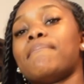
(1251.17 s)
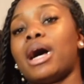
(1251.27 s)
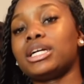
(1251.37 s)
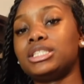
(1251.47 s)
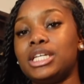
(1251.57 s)

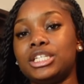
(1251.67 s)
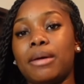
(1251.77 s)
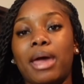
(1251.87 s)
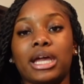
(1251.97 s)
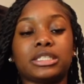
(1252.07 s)
my T J
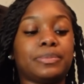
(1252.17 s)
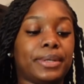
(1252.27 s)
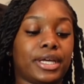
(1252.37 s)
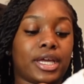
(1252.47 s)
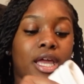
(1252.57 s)
Maxx,
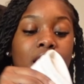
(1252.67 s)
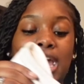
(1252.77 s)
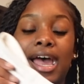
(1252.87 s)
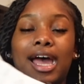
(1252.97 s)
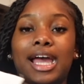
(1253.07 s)
but
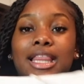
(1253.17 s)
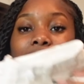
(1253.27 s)
I got